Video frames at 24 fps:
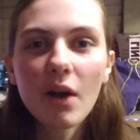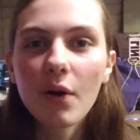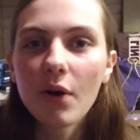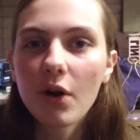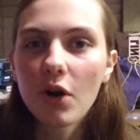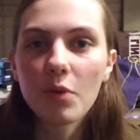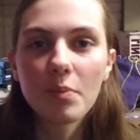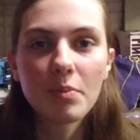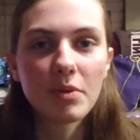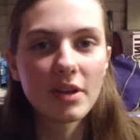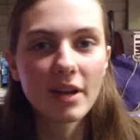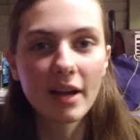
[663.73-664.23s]
I
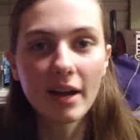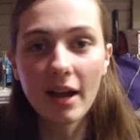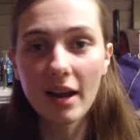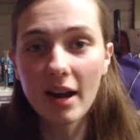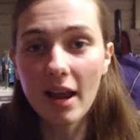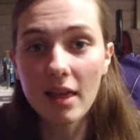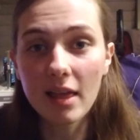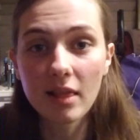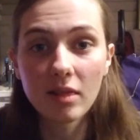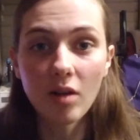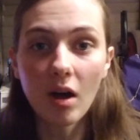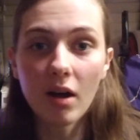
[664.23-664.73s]
hope you got
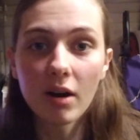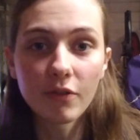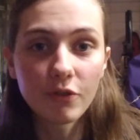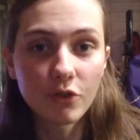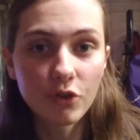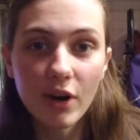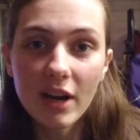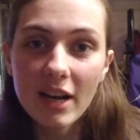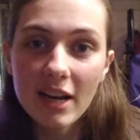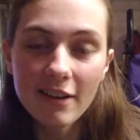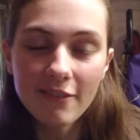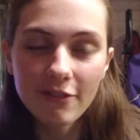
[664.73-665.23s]
a lot of
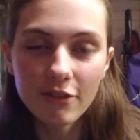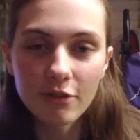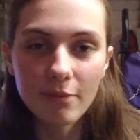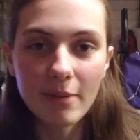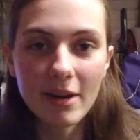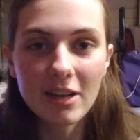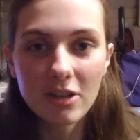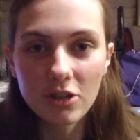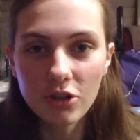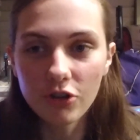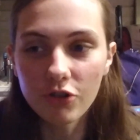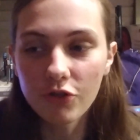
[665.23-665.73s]
great
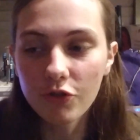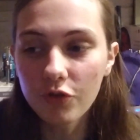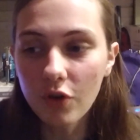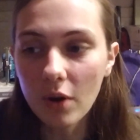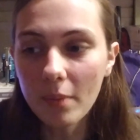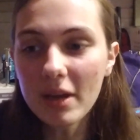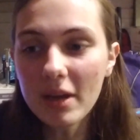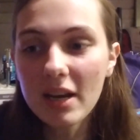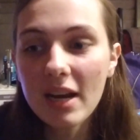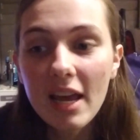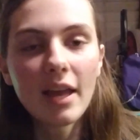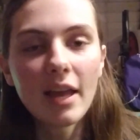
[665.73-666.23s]
information from
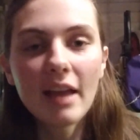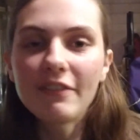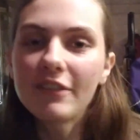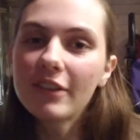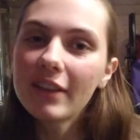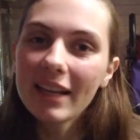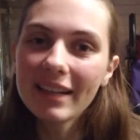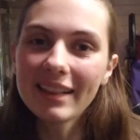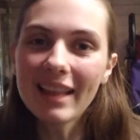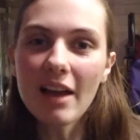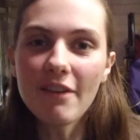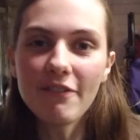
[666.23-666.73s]
it. If you
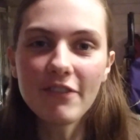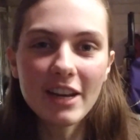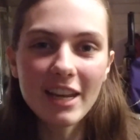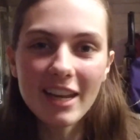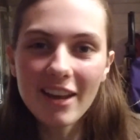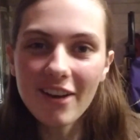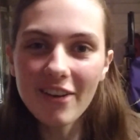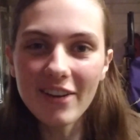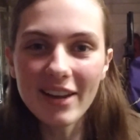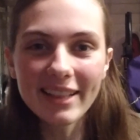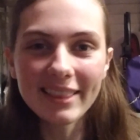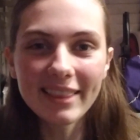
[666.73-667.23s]
liked that
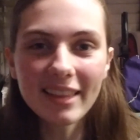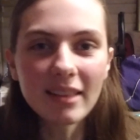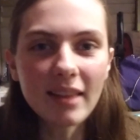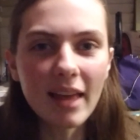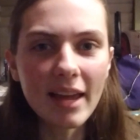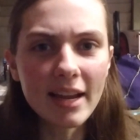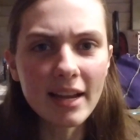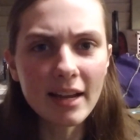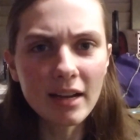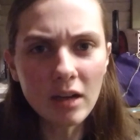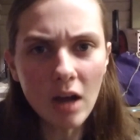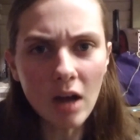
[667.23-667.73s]
video, hit the
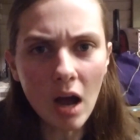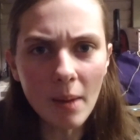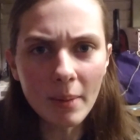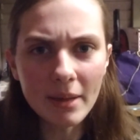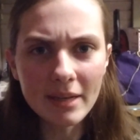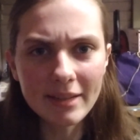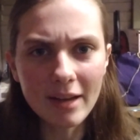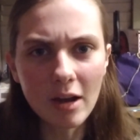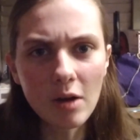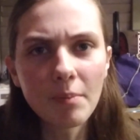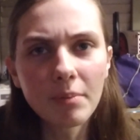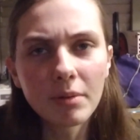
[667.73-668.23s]
like, comment
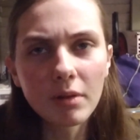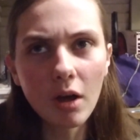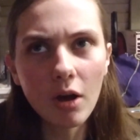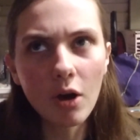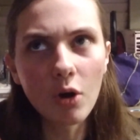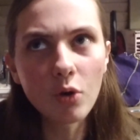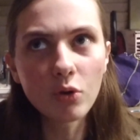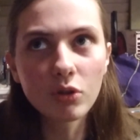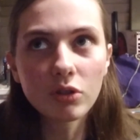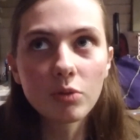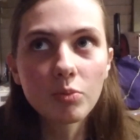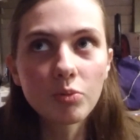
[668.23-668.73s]
down
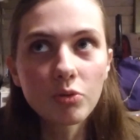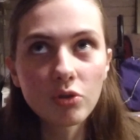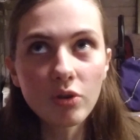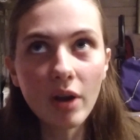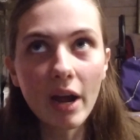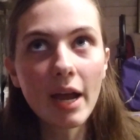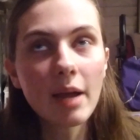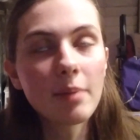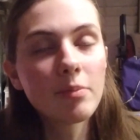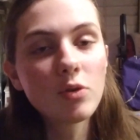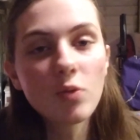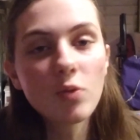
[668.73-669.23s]
below,
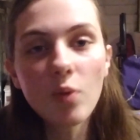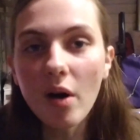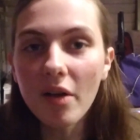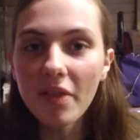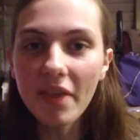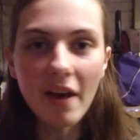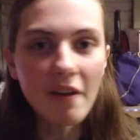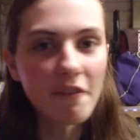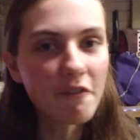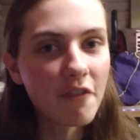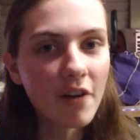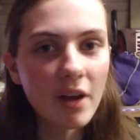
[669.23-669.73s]
subscribe, do all
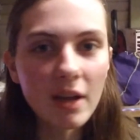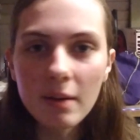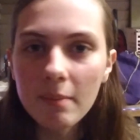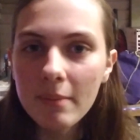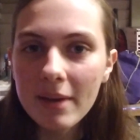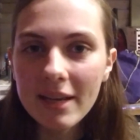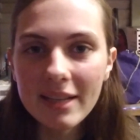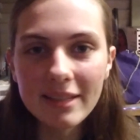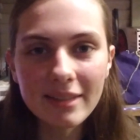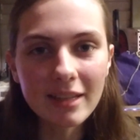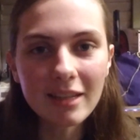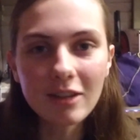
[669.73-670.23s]
that fun,
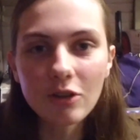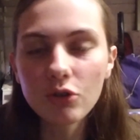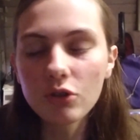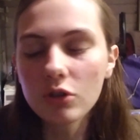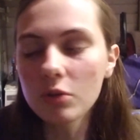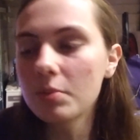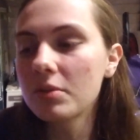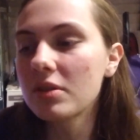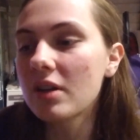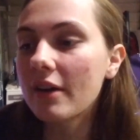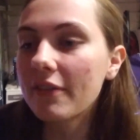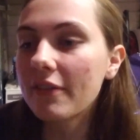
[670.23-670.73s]
amazing
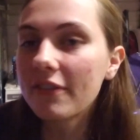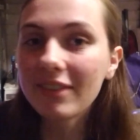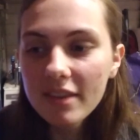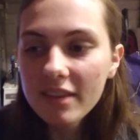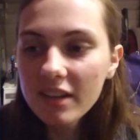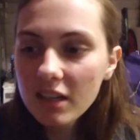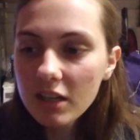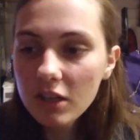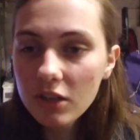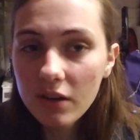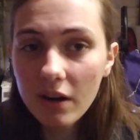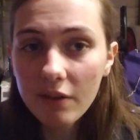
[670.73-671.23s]
YouTube stuff.
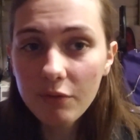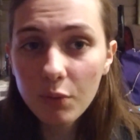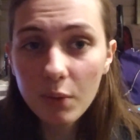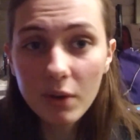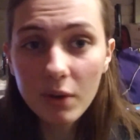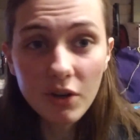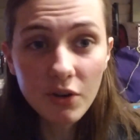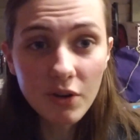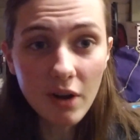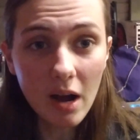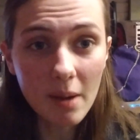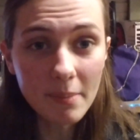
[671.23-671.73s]
Thank you to everyone
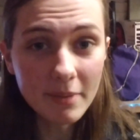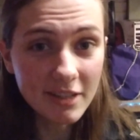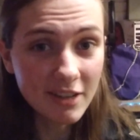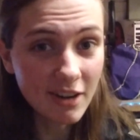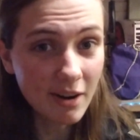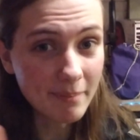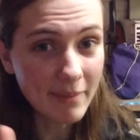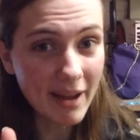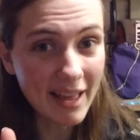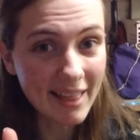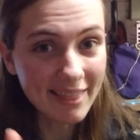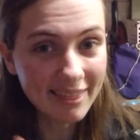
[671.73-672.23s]
who commented
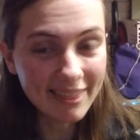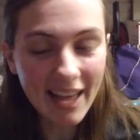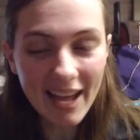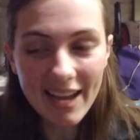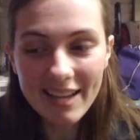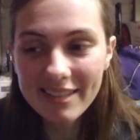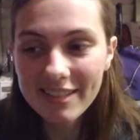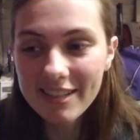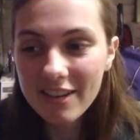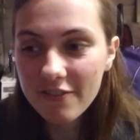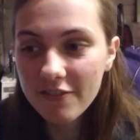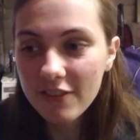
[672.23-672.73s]
on my
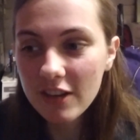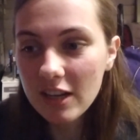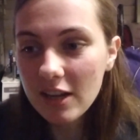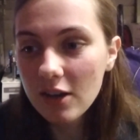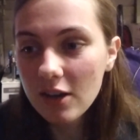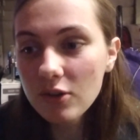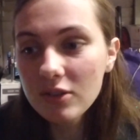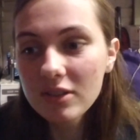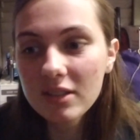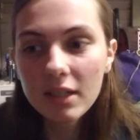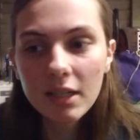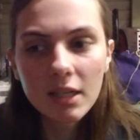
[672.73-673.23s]
last
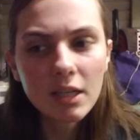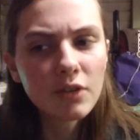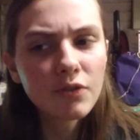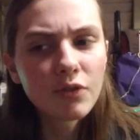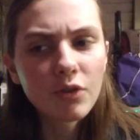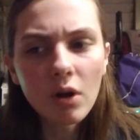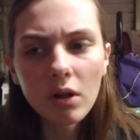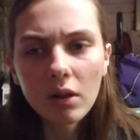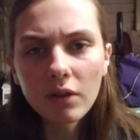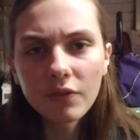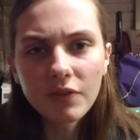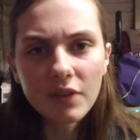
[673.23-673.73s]
videos. Thank you for
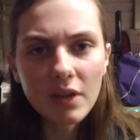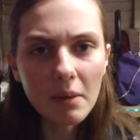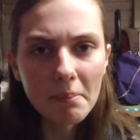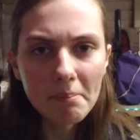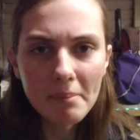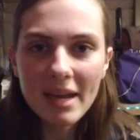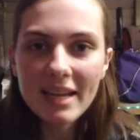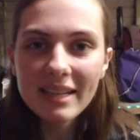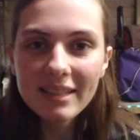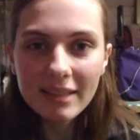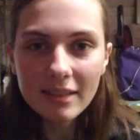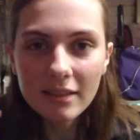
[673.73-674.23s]
all of the
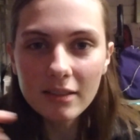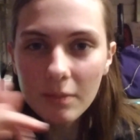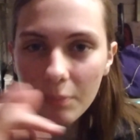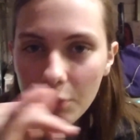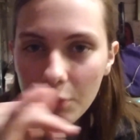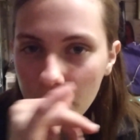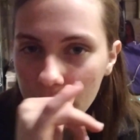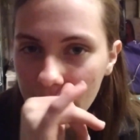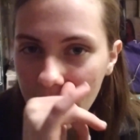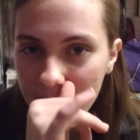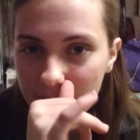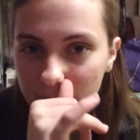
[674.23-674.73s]
amazing
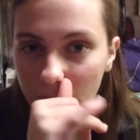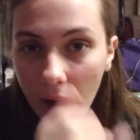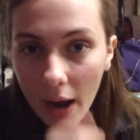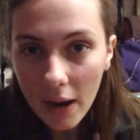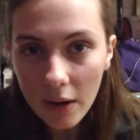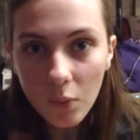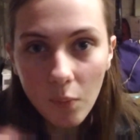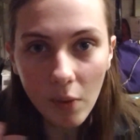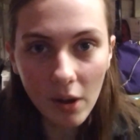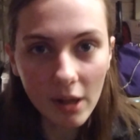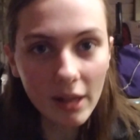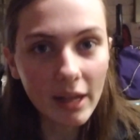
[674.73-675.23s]
support I've
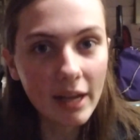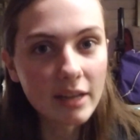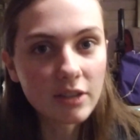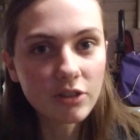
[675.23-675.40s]
gotten while